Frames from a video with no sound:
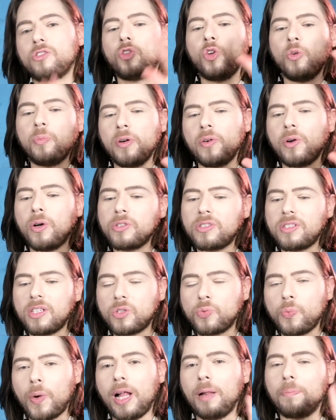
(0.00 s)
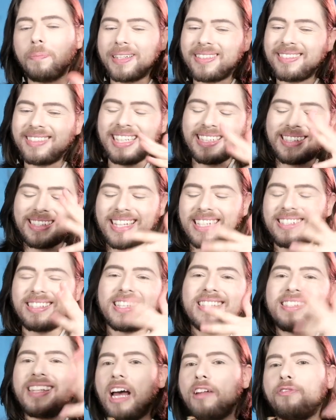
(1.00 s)
Tuberose as well, but this
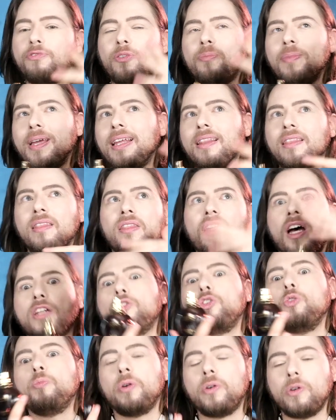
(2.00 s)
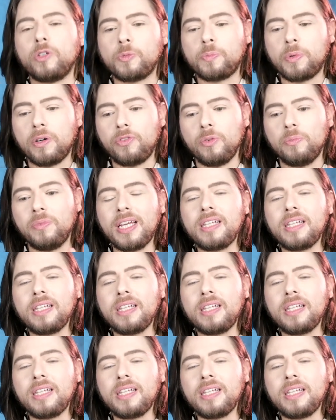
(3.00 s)
is not for me the tuberose perfume.